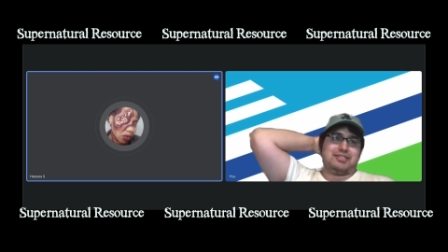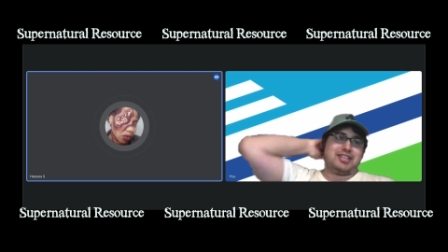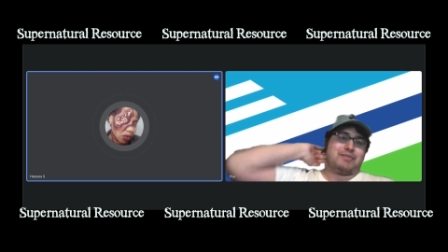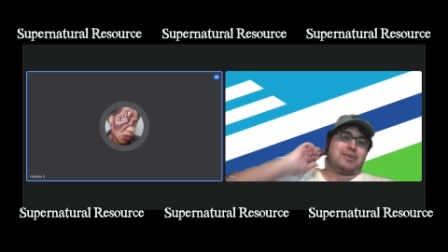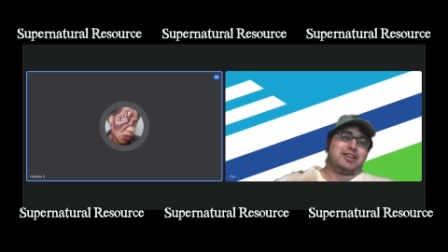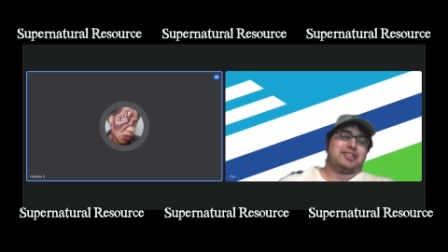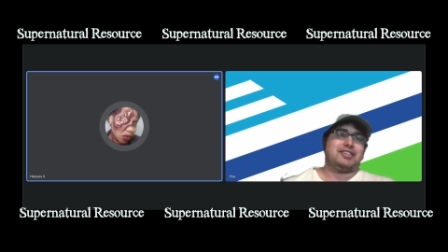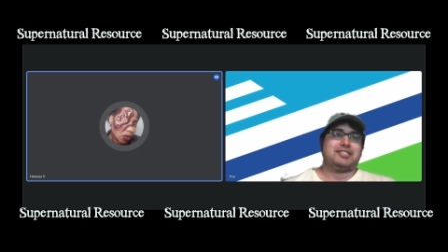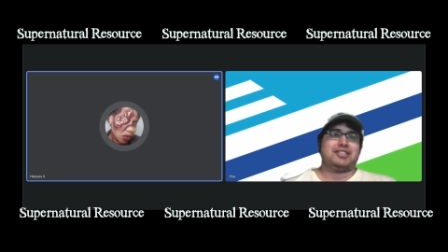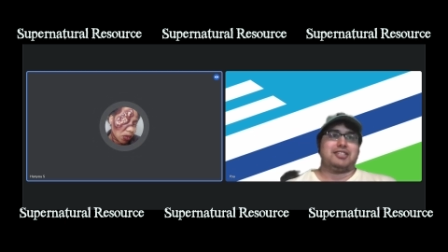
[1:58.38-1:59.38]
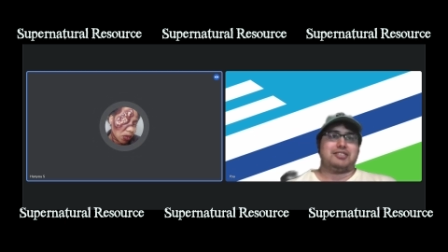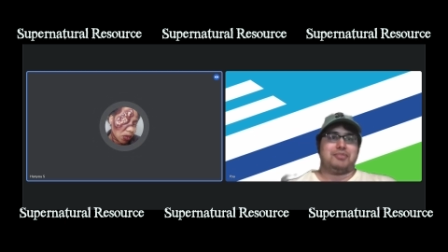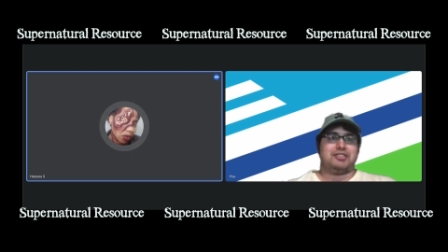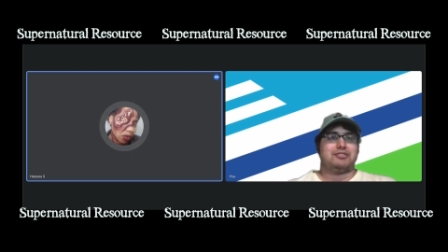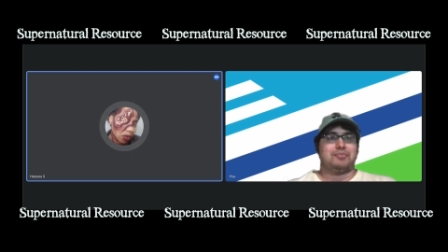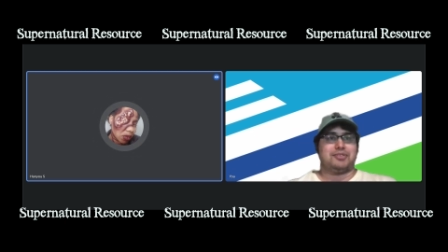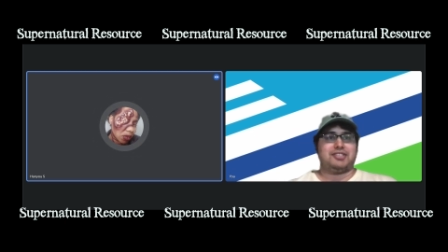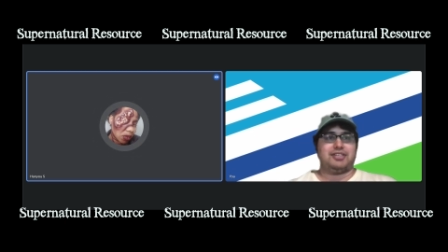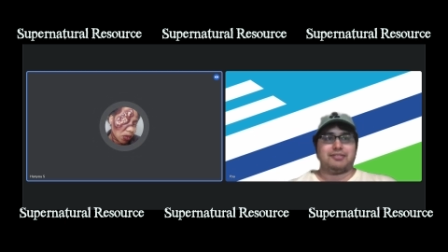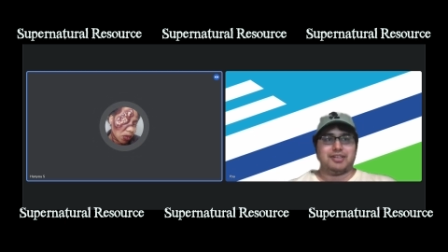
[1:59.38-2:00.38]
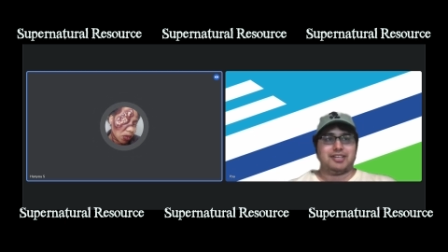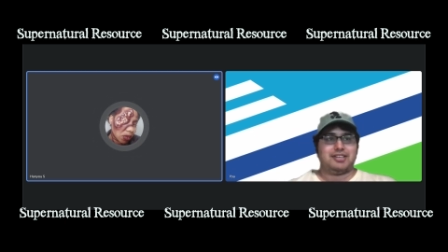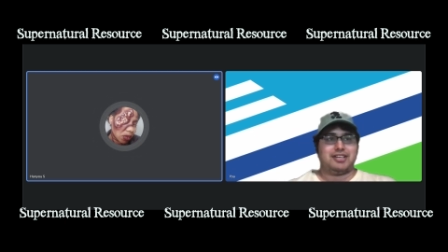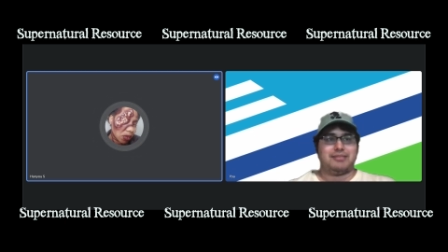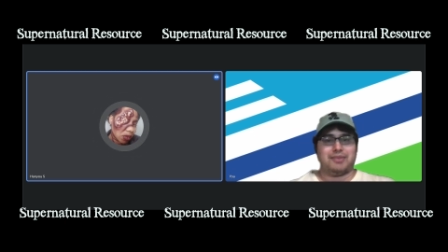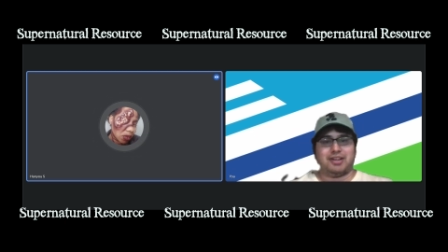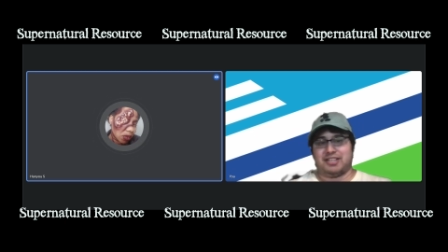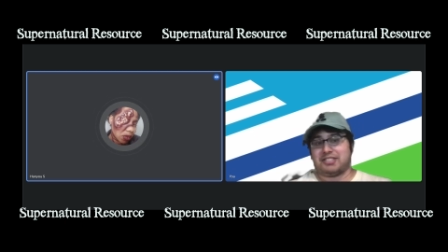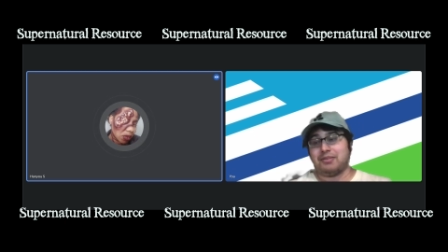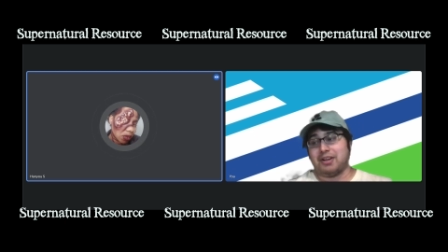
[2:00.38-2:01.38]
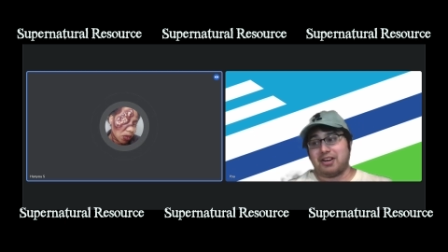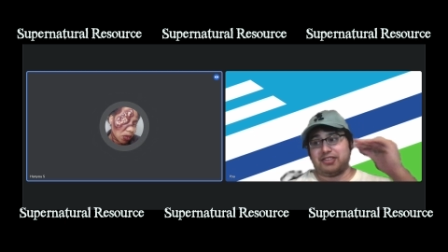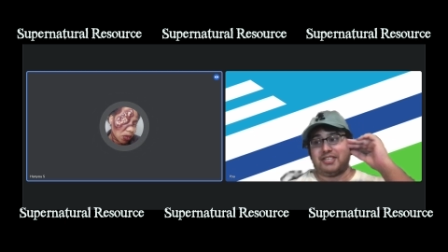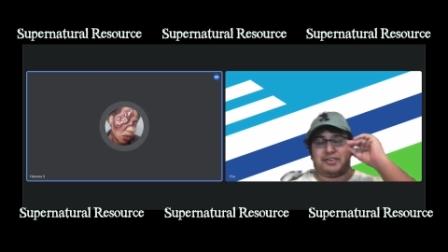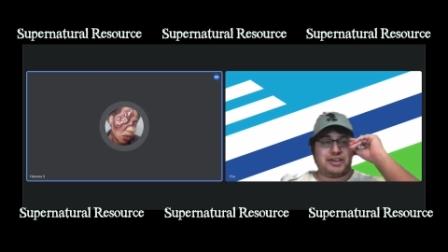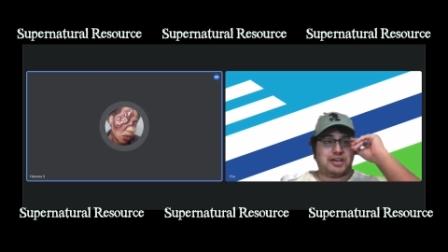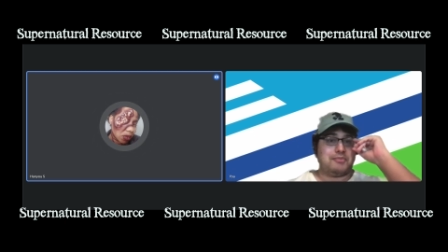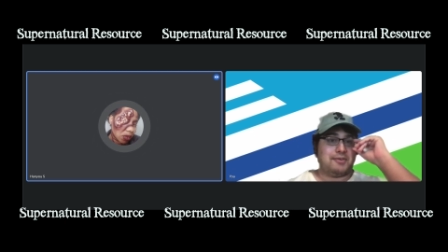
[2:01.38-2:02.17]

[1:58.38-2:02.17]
they want this thing to be super secret. Well, it's no longer secret anymore.